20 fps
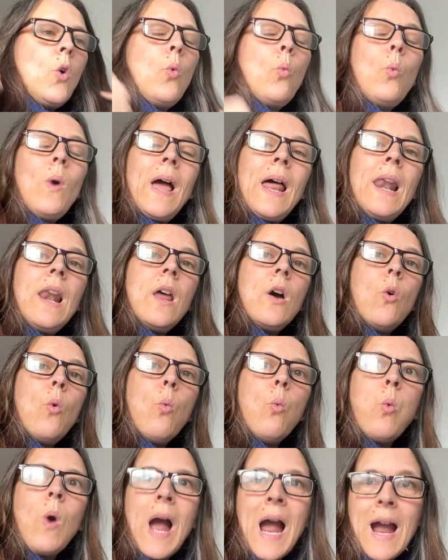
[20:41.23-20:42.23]
Well,
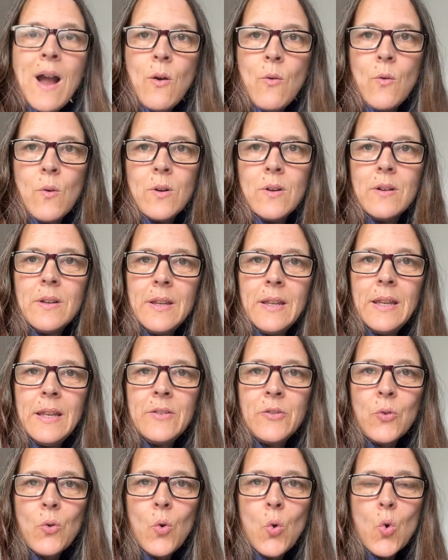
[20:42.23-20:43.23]
wow,
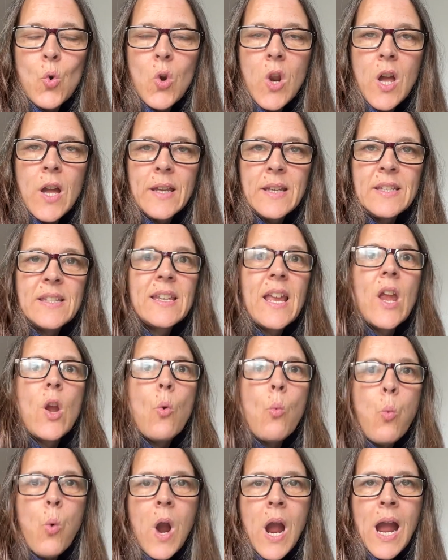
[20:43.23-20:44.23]
is all I can say.
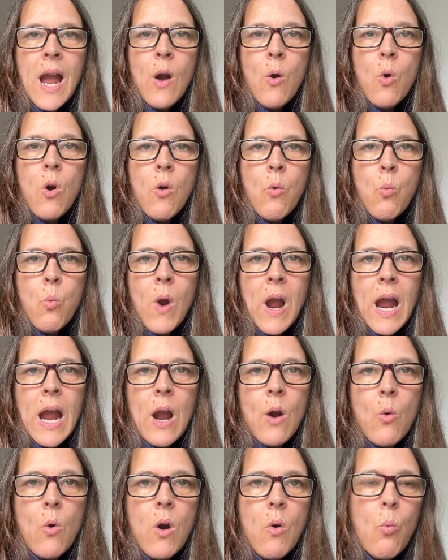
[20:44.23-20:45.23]
Wow,
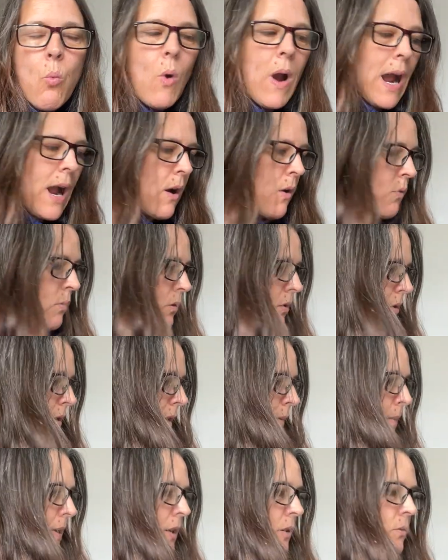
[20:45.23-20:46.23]
wow, wow.
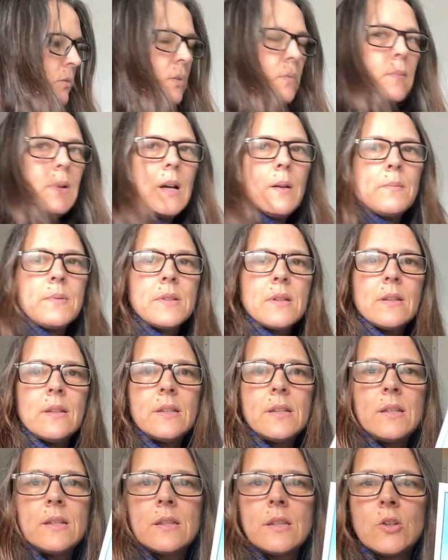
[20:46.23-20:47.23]
Let me hold them up. So
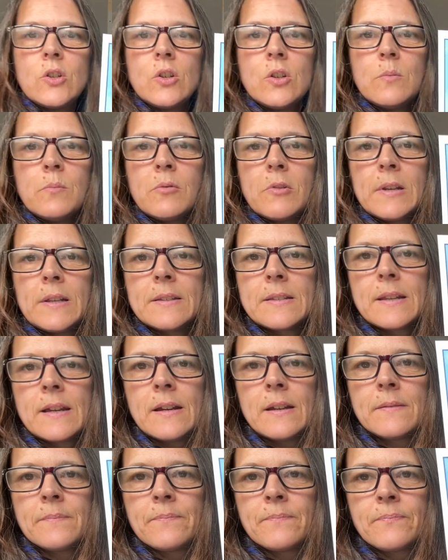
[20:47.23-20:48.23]
this is the new printer.